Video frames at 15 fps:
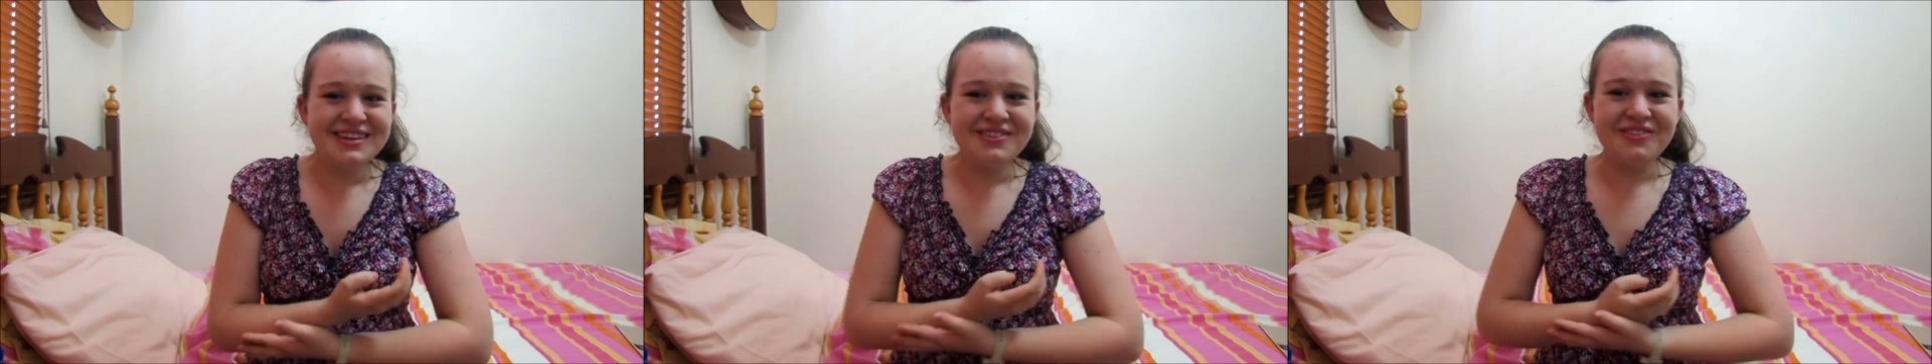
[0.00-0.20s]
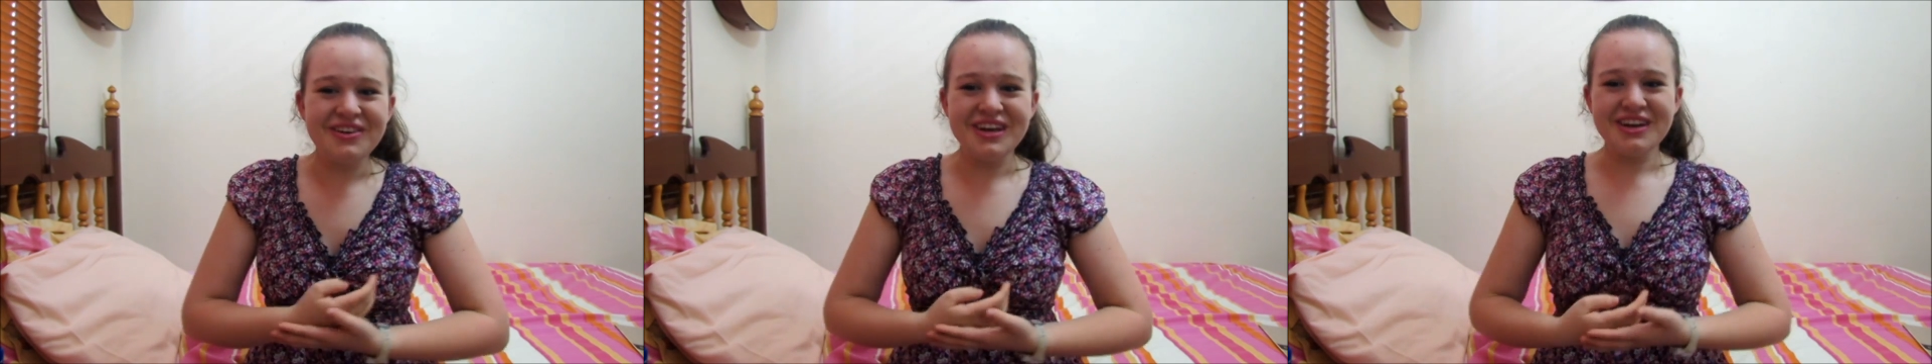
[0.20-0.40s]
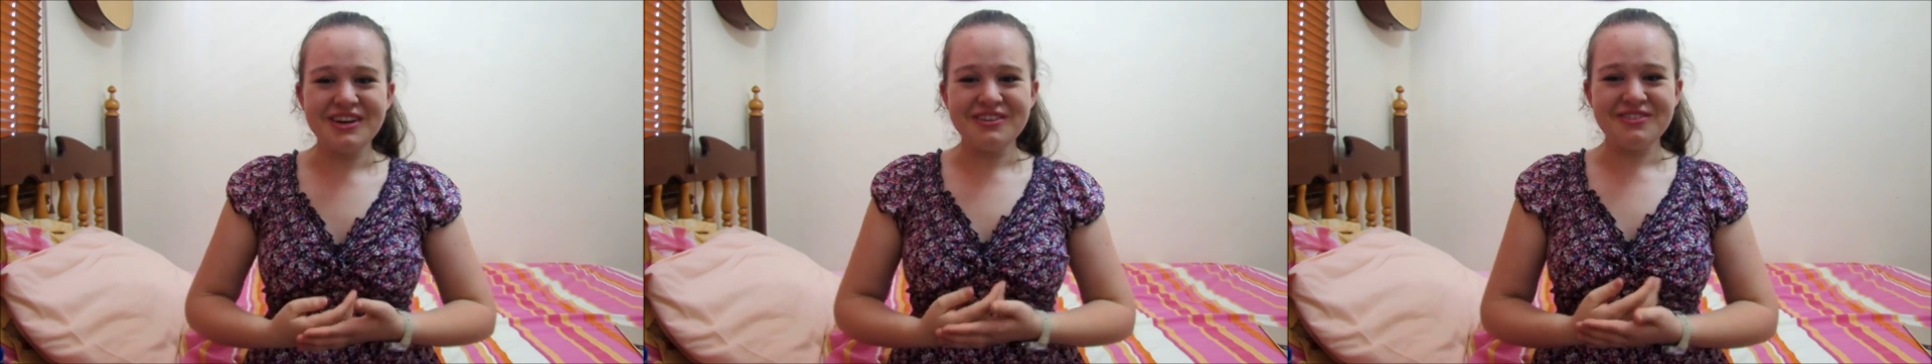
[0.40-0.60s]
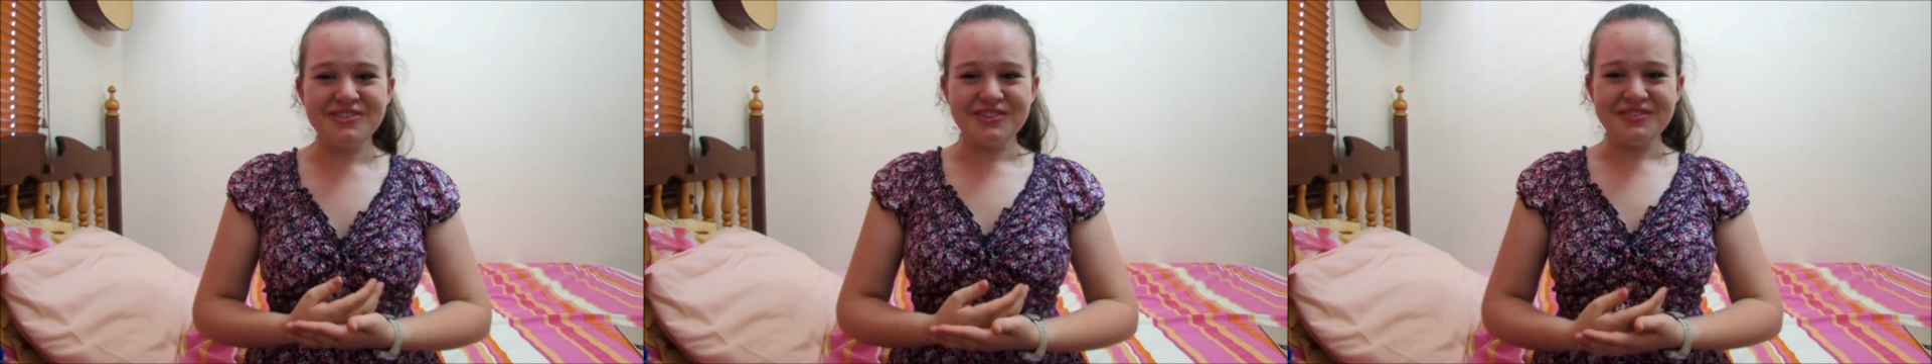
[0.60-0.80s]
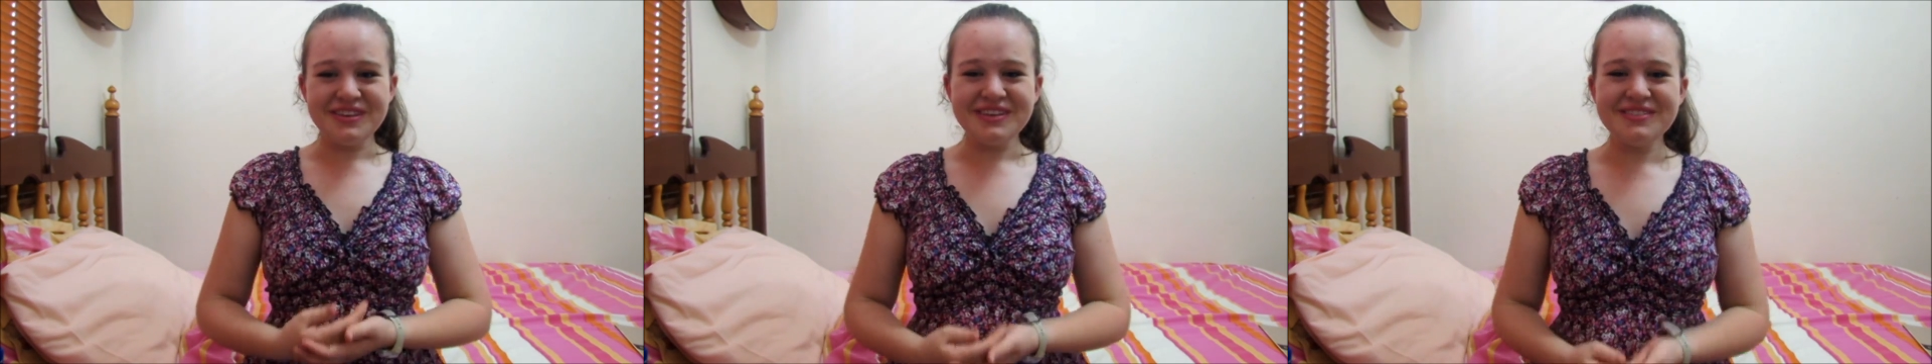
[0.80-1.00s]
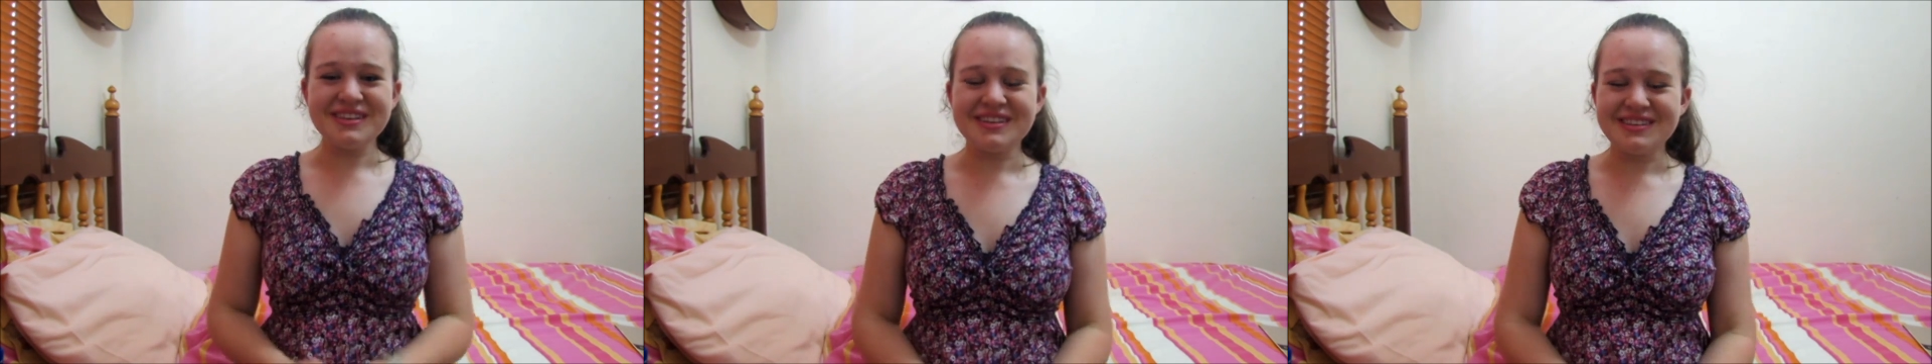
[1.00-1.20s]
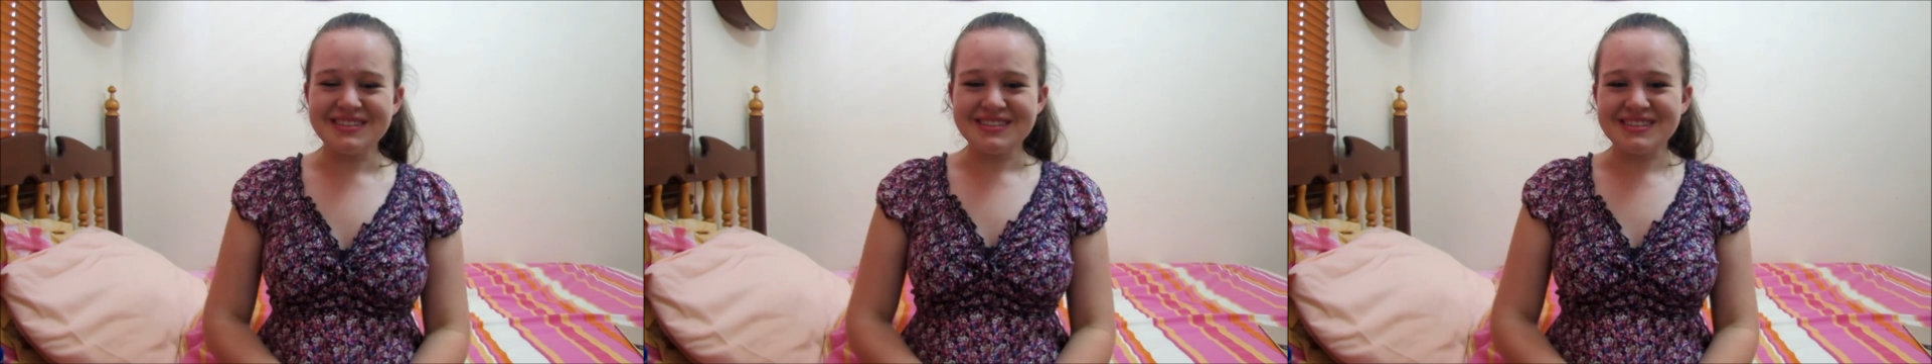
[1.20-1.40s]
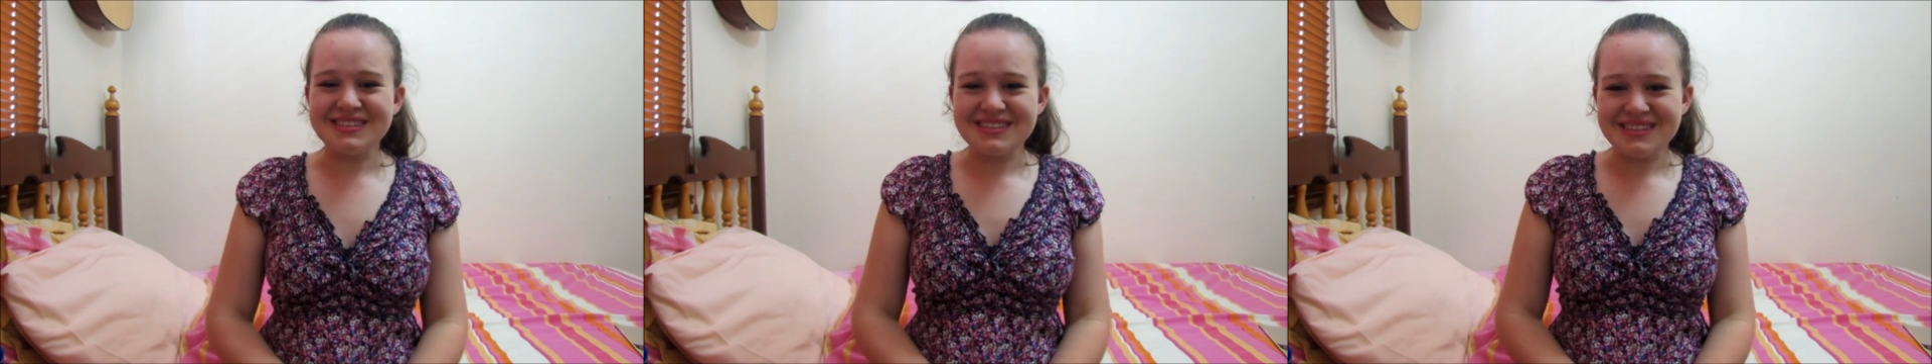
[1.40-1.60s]
weird for me
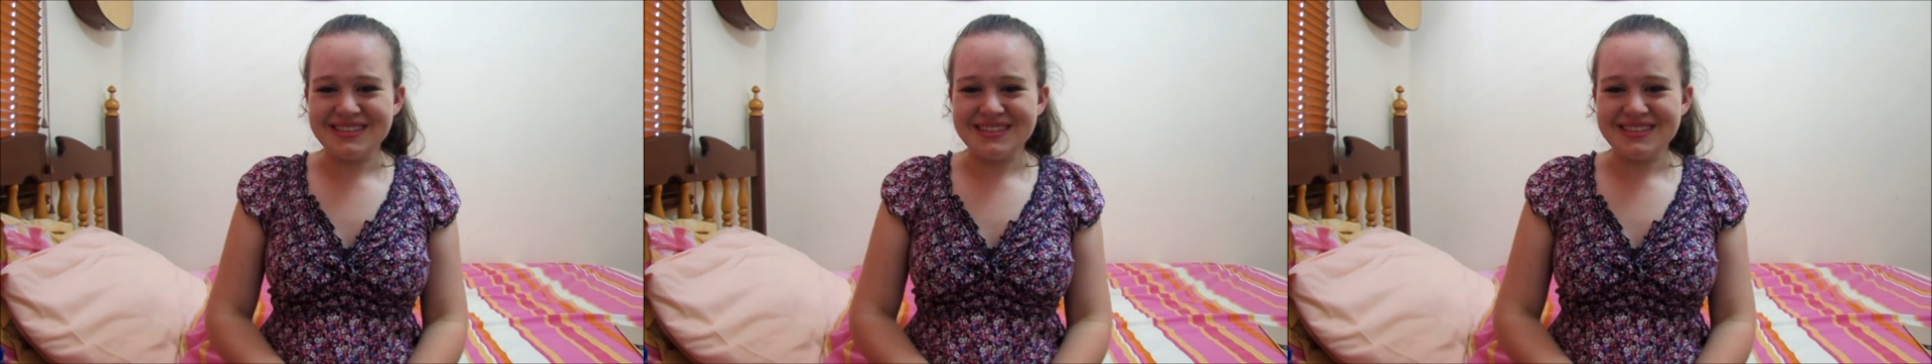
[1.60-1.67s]
because,